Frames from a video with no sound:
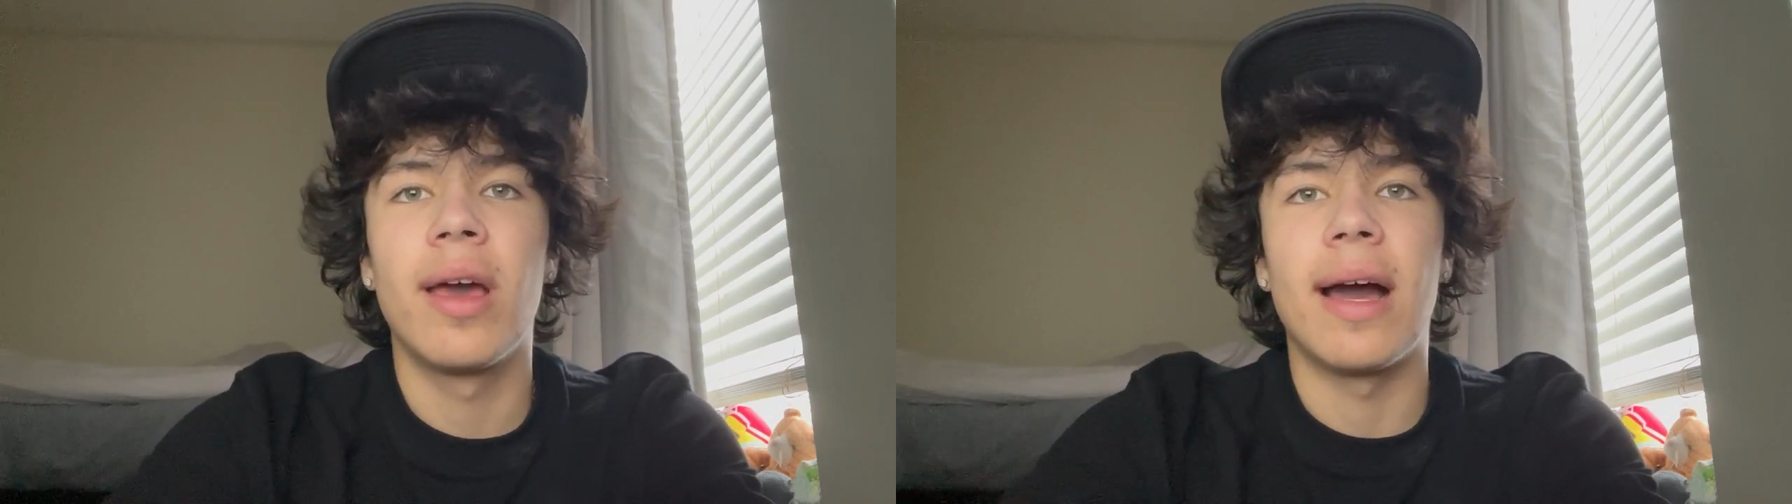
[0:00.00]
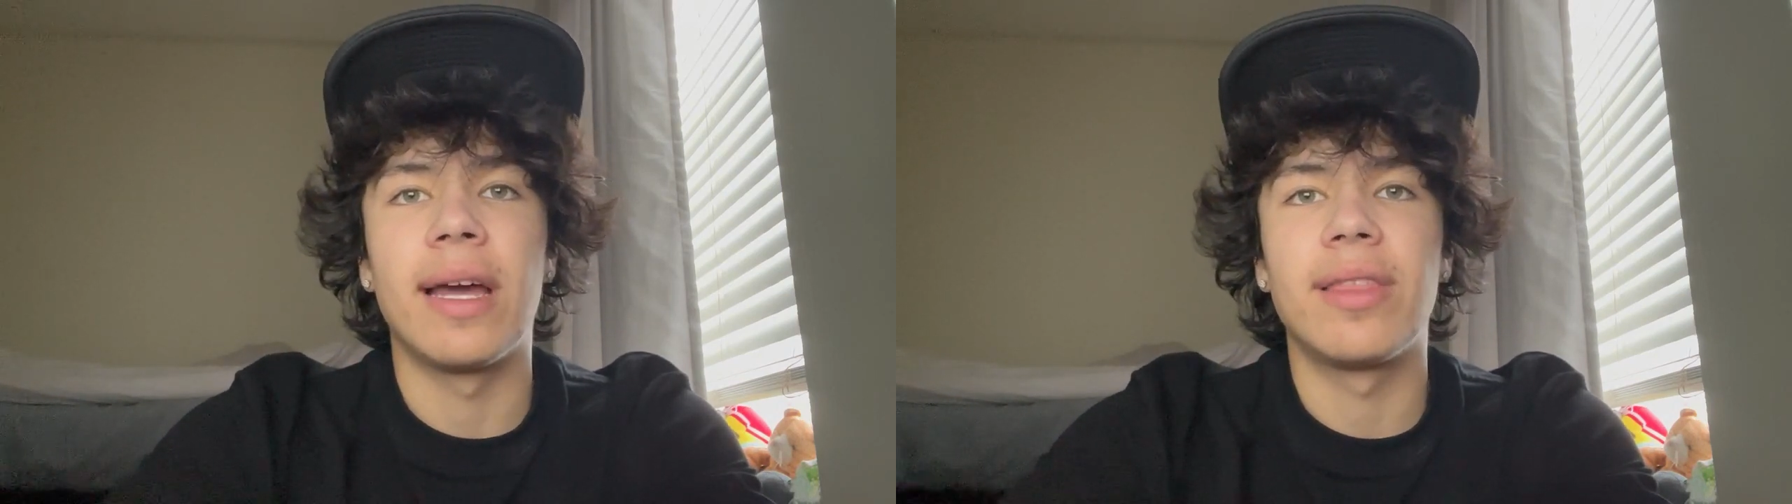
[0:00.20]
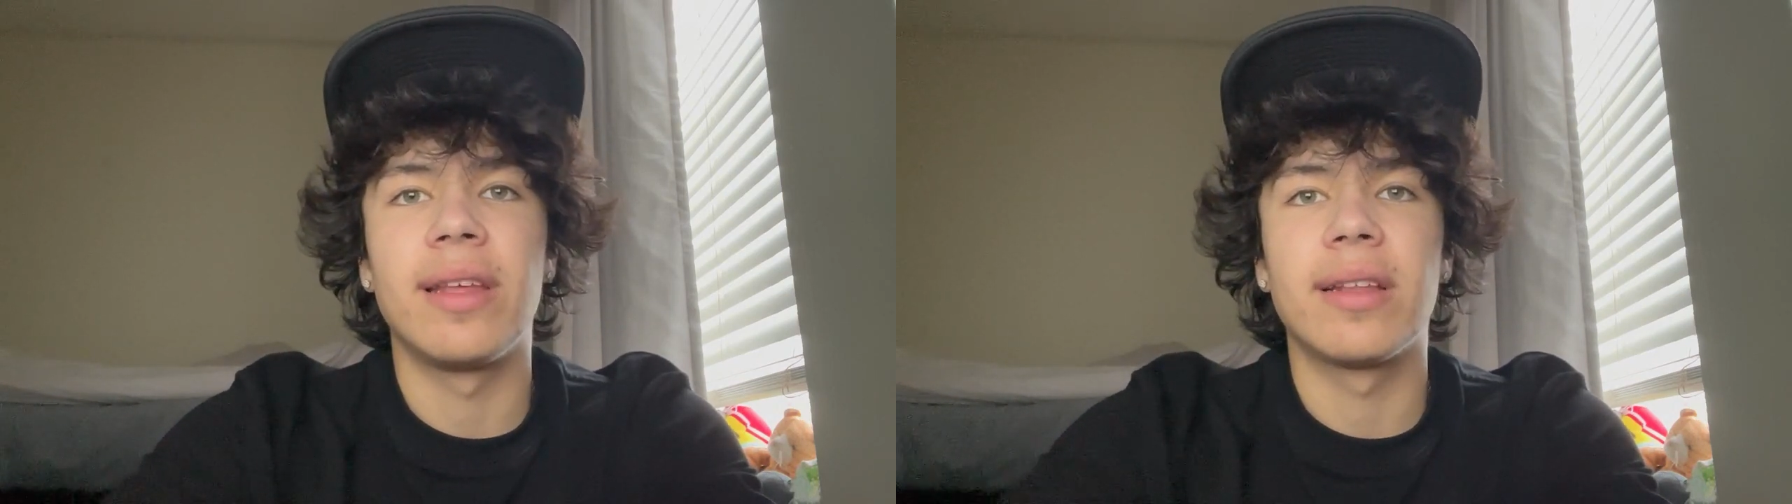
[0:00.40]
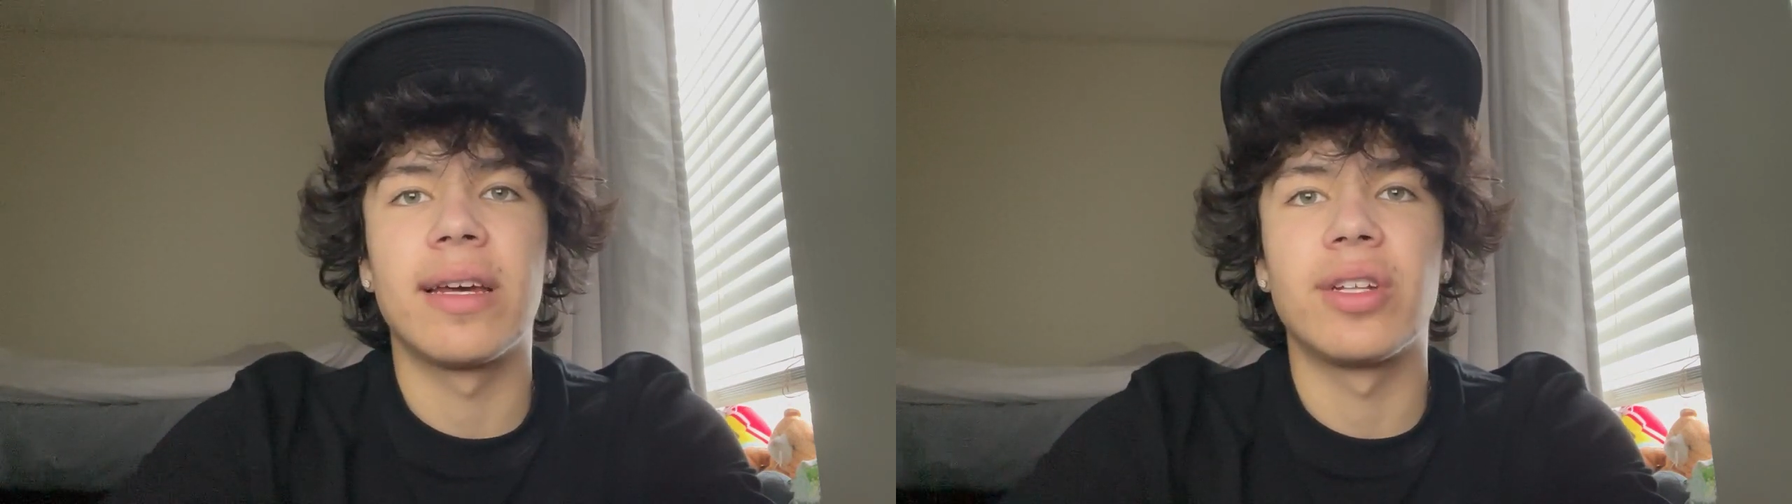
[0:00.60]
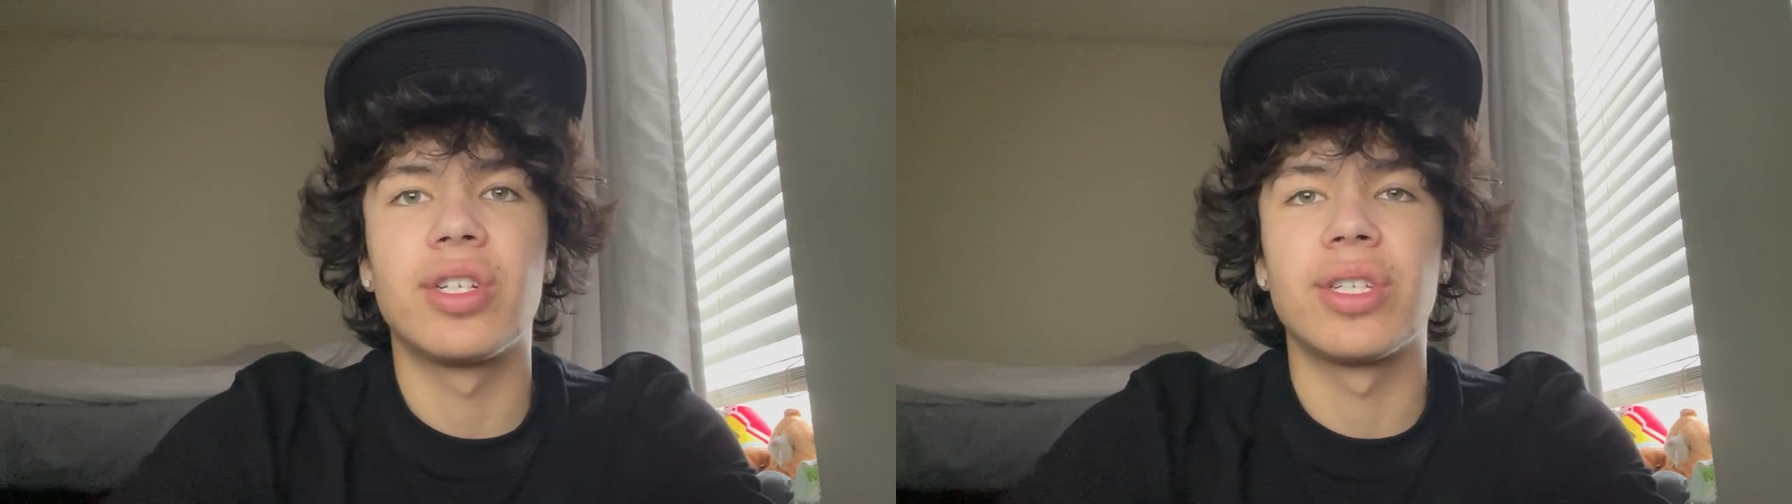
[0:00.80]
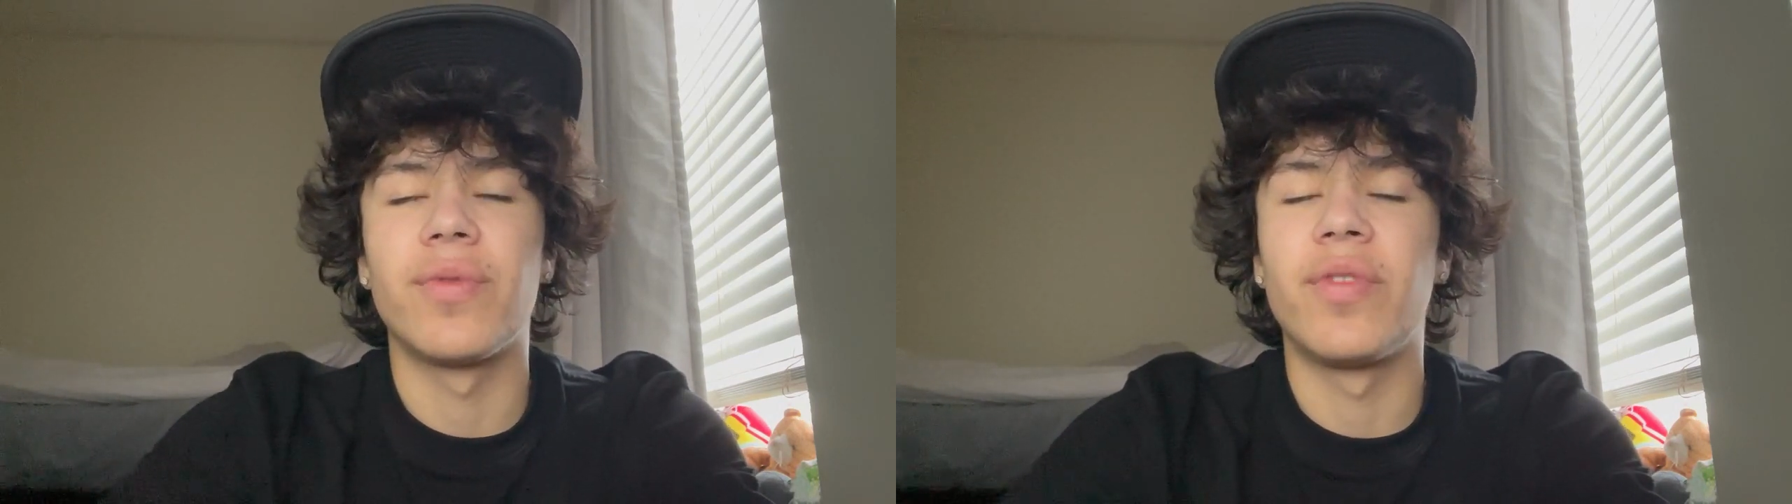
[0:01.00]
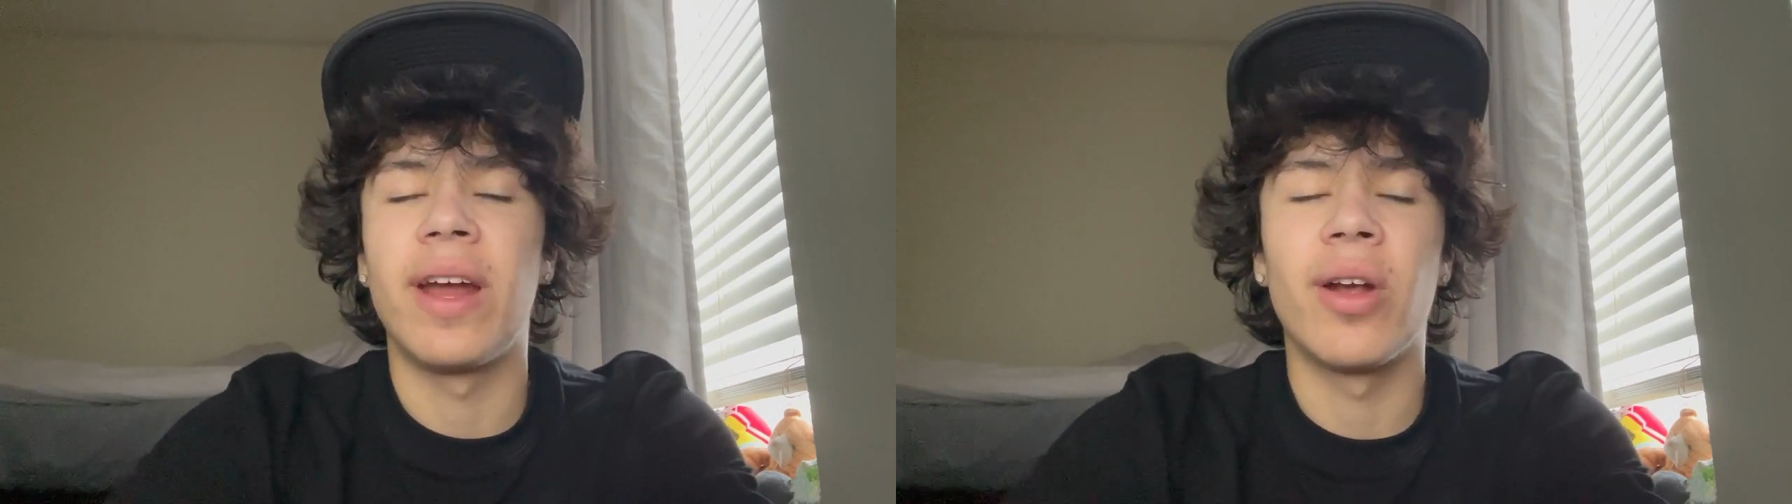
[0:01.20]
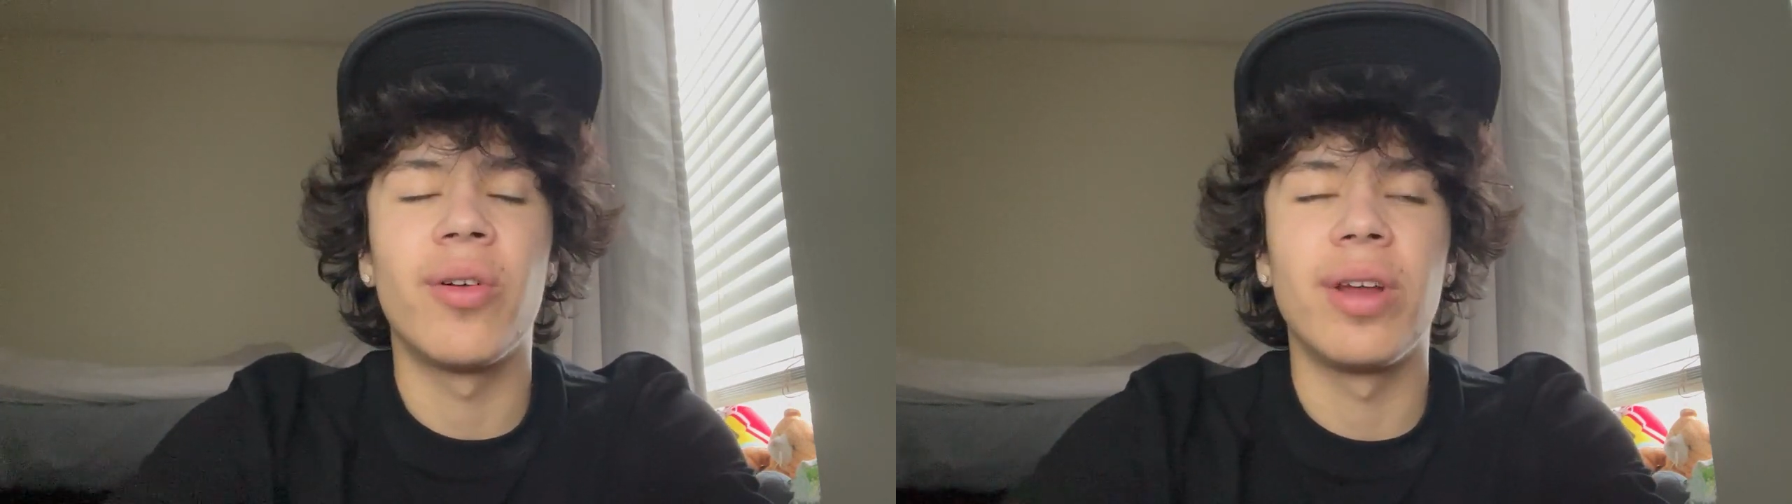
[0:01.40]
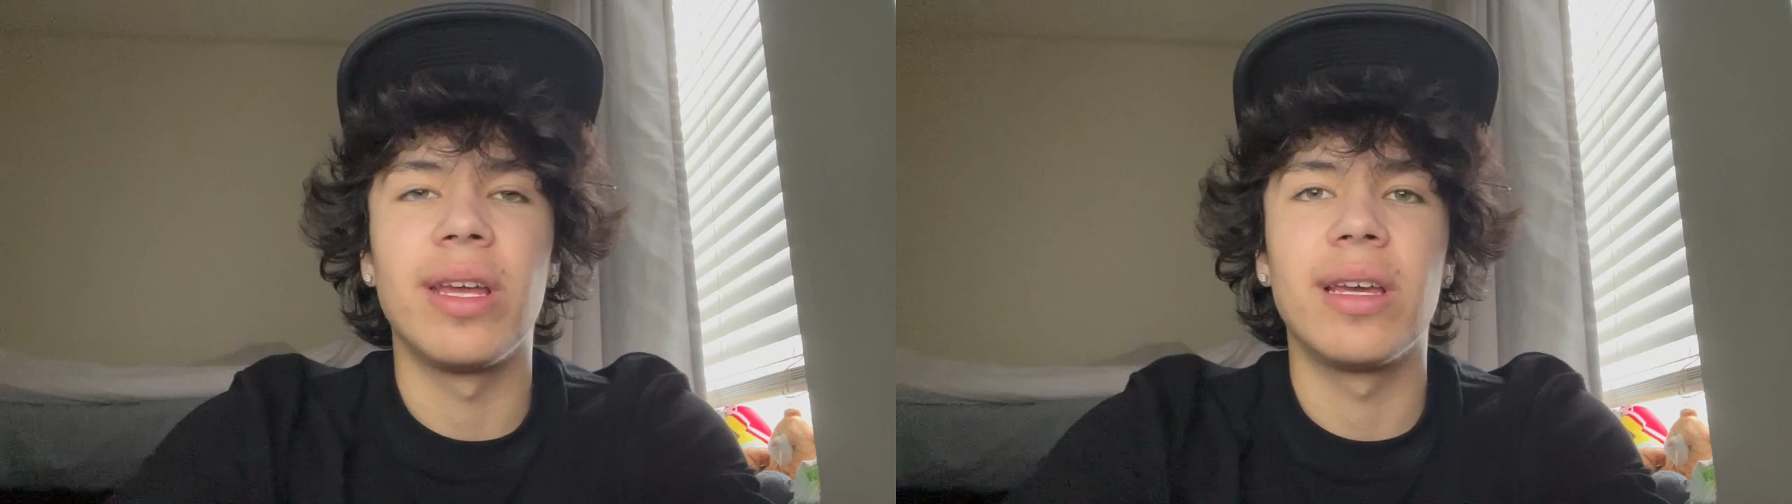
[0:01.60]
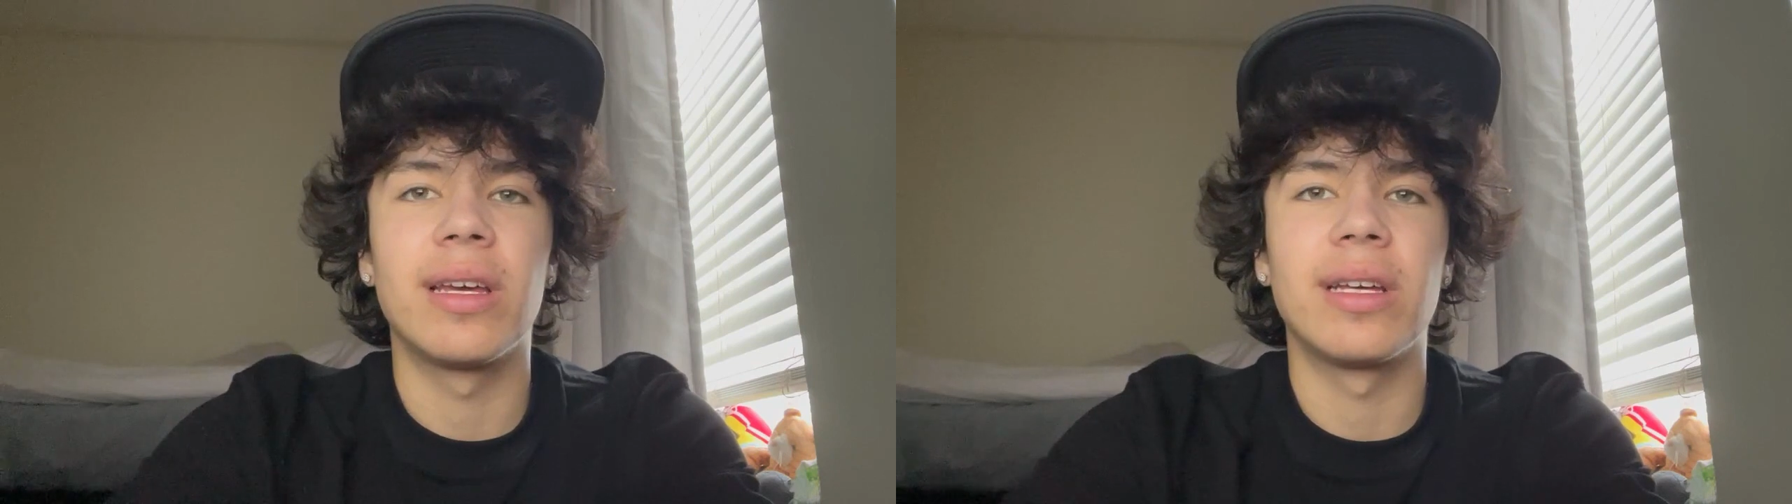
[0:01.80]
I think that it's just very,